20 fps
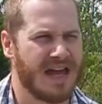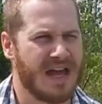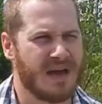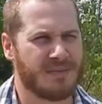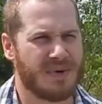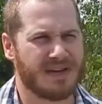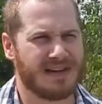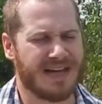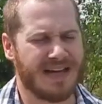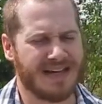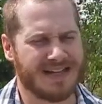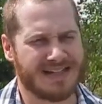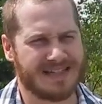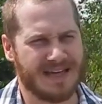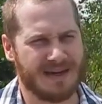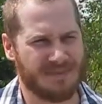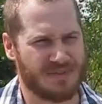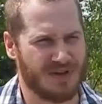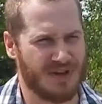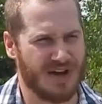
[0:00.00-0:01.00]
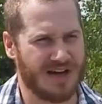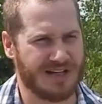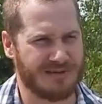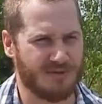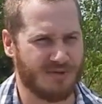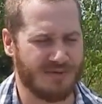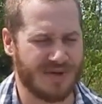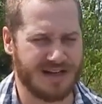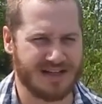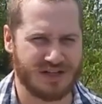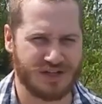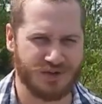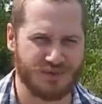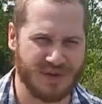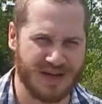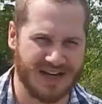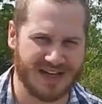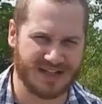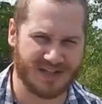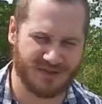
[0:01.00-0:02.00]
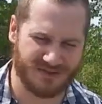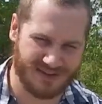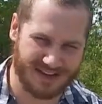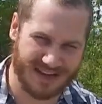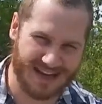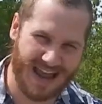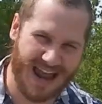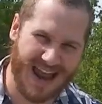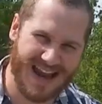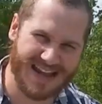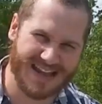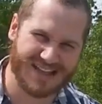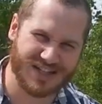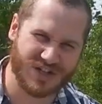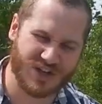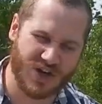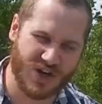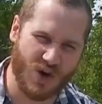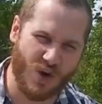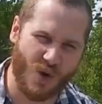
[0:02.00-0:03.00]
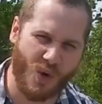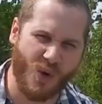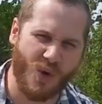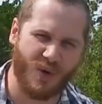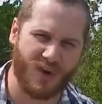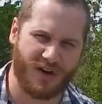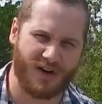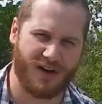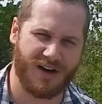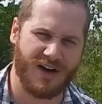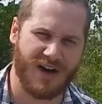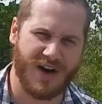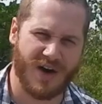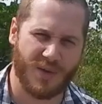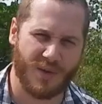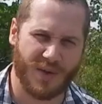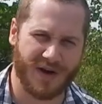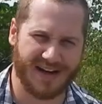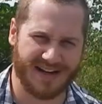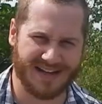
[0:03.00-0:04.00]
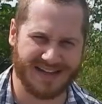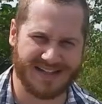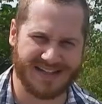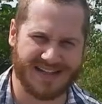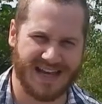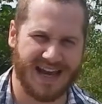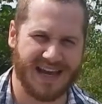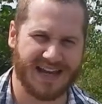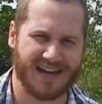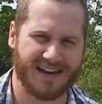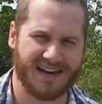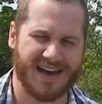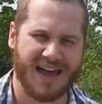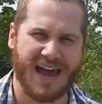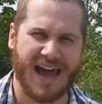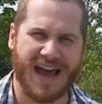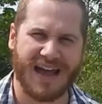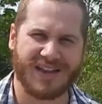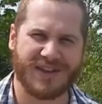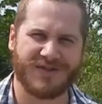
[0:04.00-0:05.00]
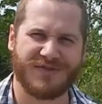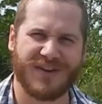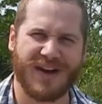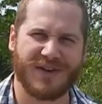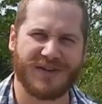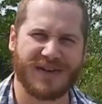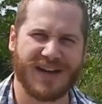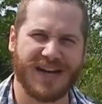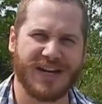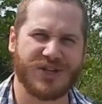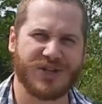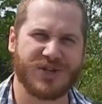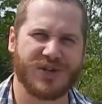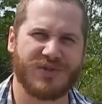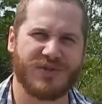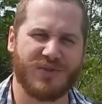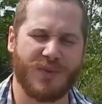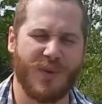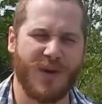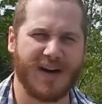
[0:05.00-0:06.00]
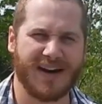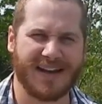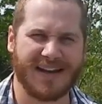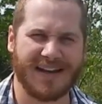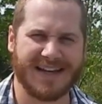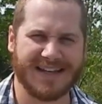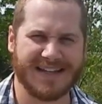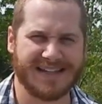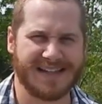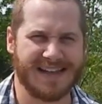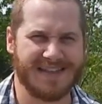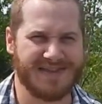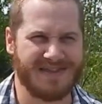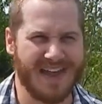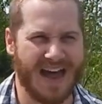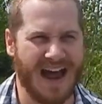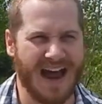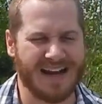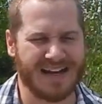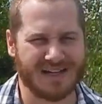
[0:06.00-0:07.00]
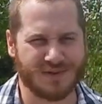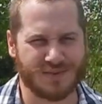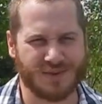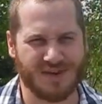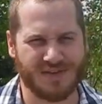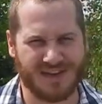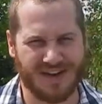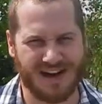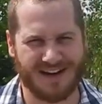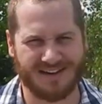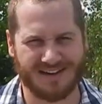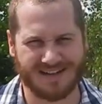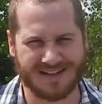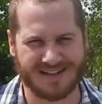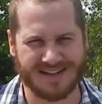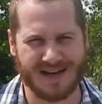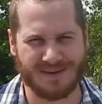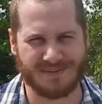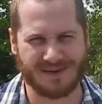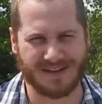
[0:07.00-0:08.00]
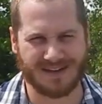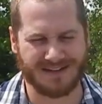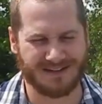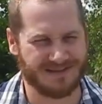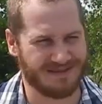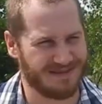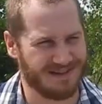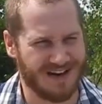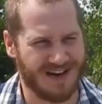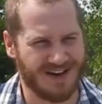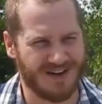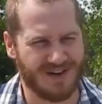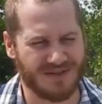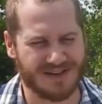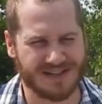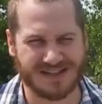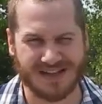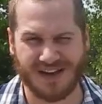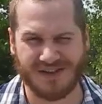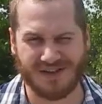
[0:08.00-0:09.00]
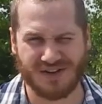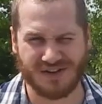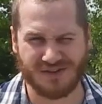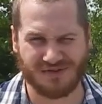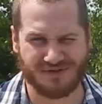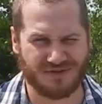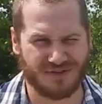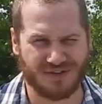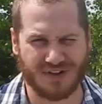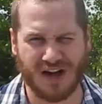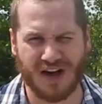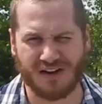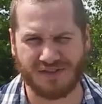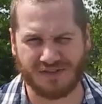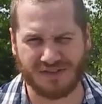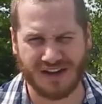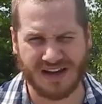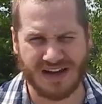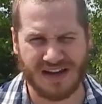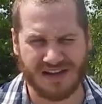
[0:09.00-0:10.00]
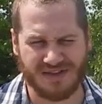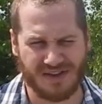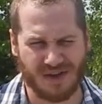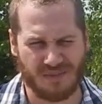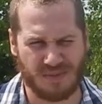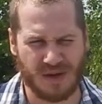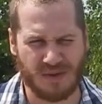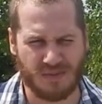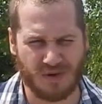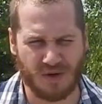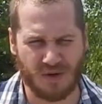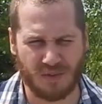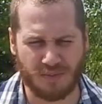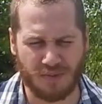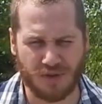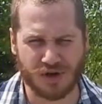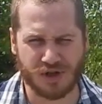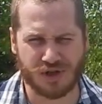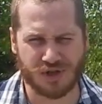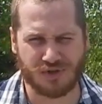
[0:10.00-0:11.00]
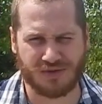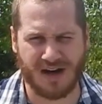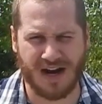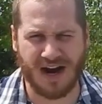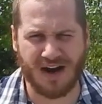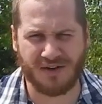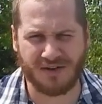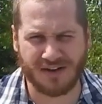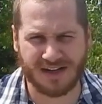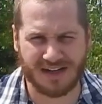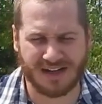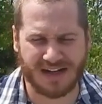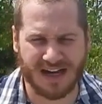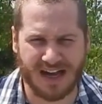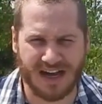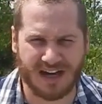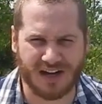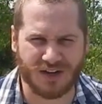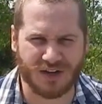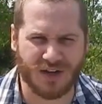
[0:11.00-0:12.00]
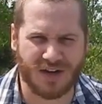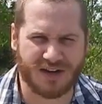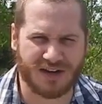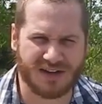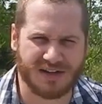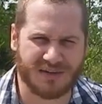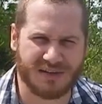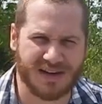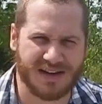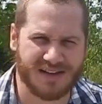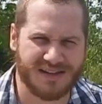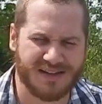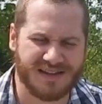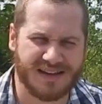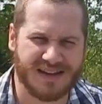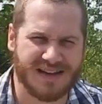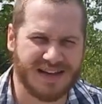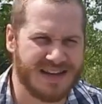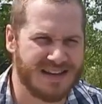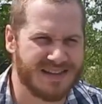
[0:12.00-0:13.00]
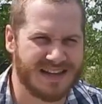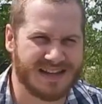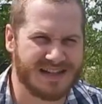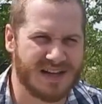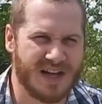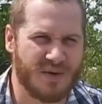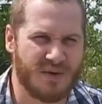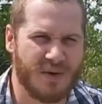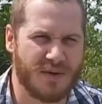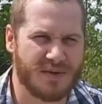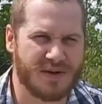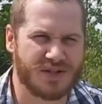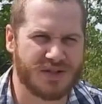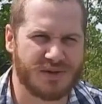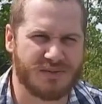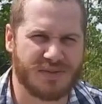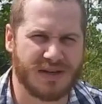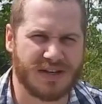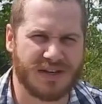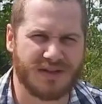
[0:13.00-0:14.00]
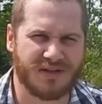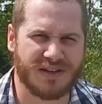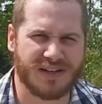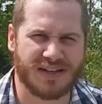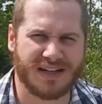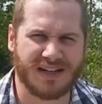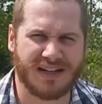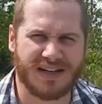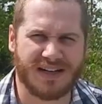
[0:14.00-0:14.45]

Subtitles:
but they accept the gospel message because of it at its core, what it is saying, at the foundation of what it is, that is what they are accepting, not all this other fluff that people push around it and clutter it with. That's not what we should be doing.